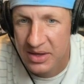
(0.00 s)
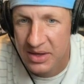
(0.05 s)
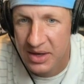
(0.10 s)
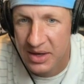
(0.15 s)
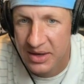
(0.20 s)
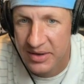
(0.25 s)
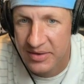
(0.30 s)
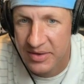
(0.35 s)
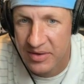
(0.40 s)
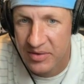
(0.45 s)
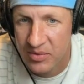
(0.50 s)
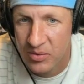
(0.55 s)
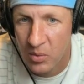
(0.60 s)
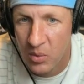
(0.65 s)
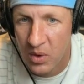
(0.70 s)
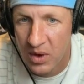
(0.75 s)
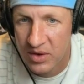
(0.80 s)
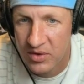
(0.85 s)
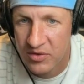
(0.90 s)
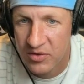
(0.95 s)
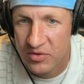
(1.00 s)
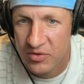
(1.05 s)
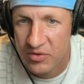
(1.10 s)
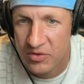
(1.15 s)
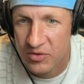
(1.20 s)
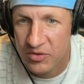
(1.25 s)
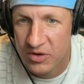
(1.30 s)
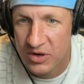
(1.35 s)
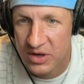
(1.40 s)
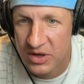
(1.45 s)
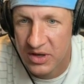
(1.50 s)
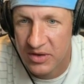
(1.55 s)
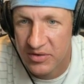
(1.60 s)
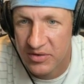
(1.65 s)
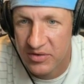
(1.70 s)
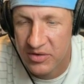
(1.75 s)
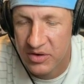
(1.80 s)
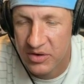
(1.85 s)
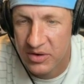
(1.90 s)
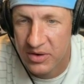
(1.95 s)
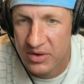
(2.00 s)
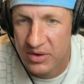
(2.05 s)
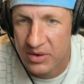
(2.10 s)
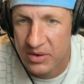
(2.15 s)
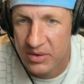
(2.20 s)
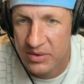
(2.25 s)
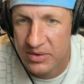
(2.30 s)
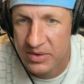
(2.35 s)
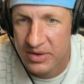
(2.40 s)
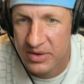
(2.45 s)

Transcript: It says, watch free as Cheerio